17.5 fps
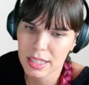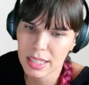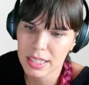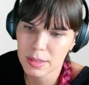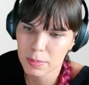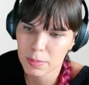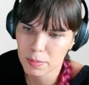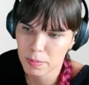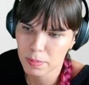
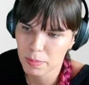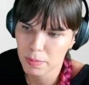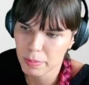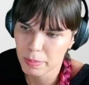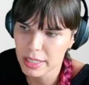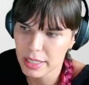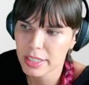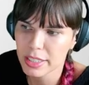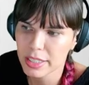It's
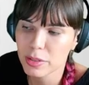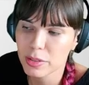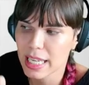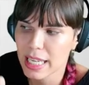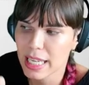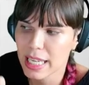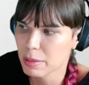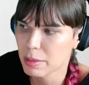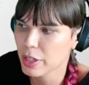better to use
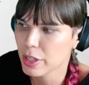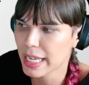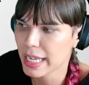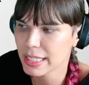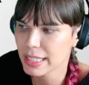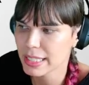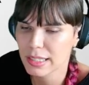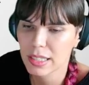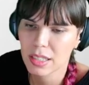camel
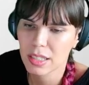case,